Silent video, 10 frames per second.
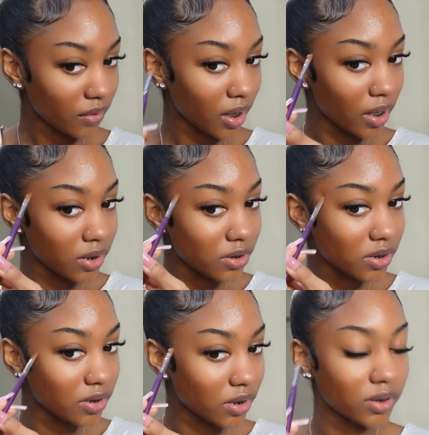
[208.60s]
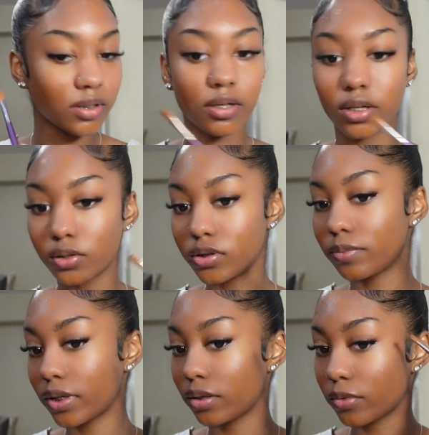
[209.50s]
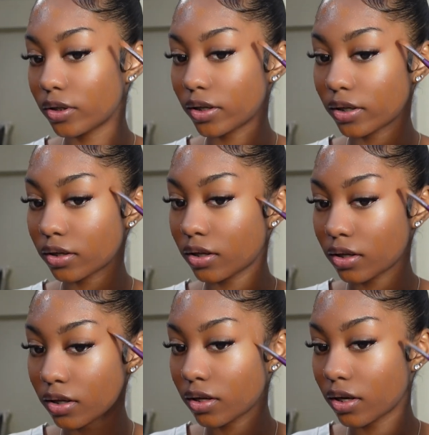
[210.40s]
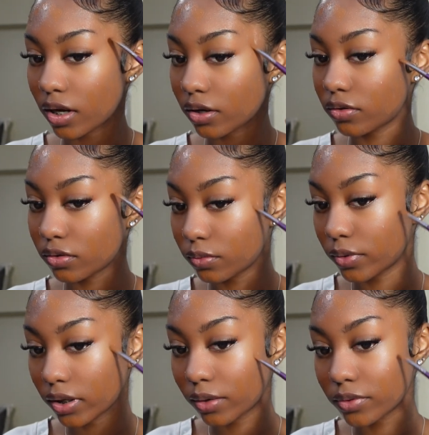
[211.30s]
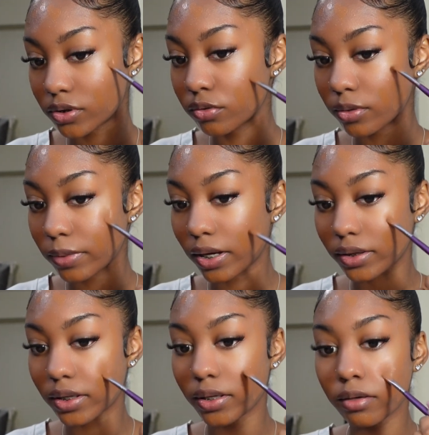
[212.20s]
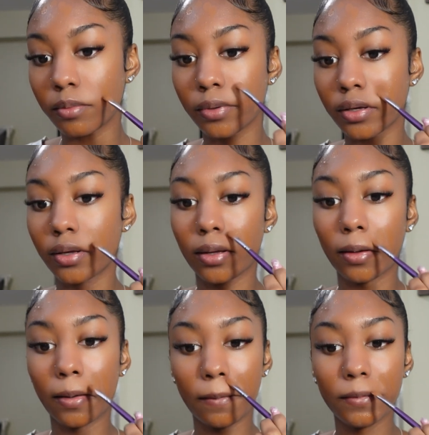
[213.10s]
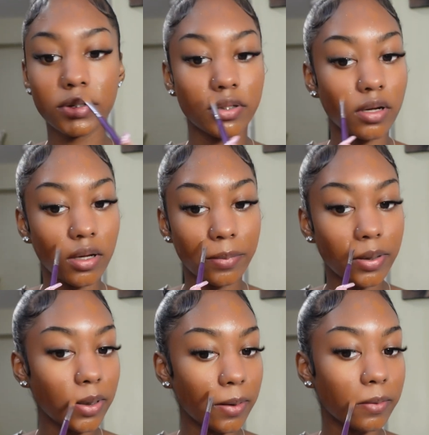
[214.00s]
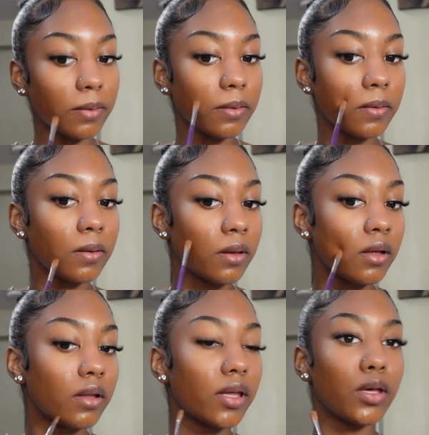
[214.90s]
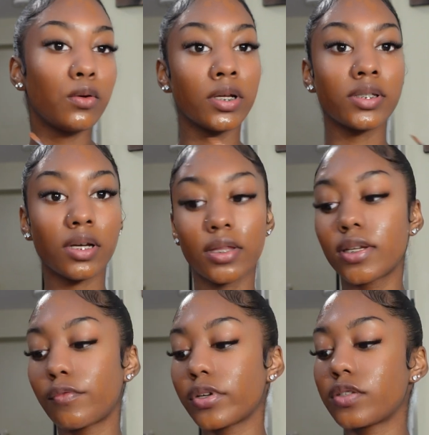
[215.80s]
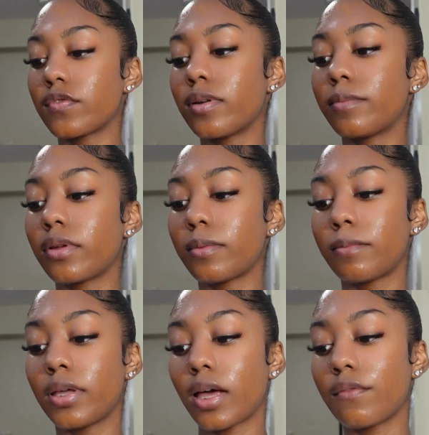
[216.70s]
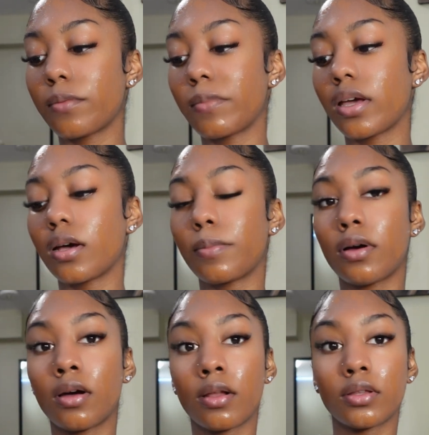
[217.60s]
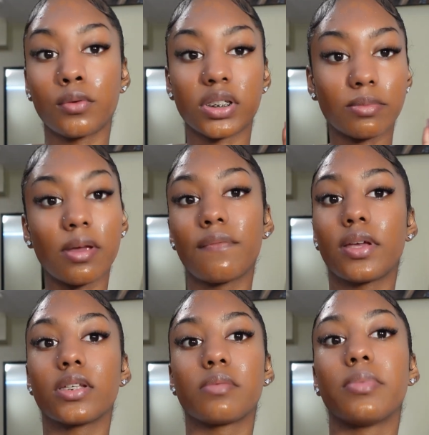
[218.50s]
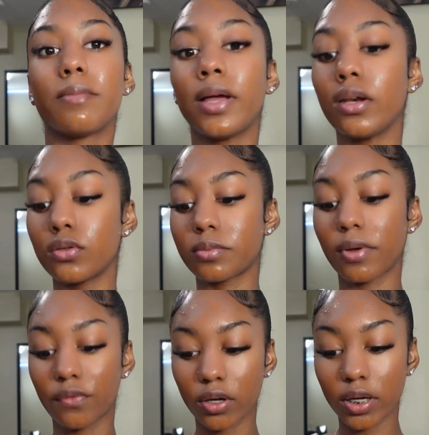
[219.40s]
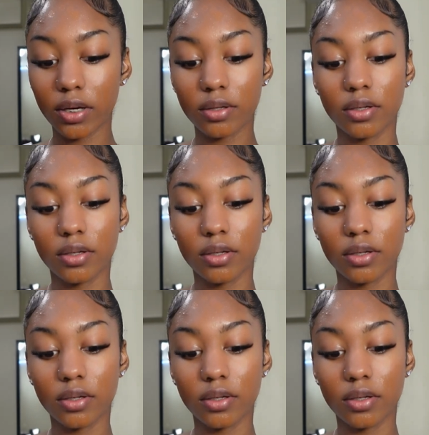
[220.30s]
and it just doesn't look cute to me anymore. Like, I don't know what I was doing back then, but it was not appealing. Like, you can tell the difference from me having makeup on the rest of my face, but my nose and my forehead,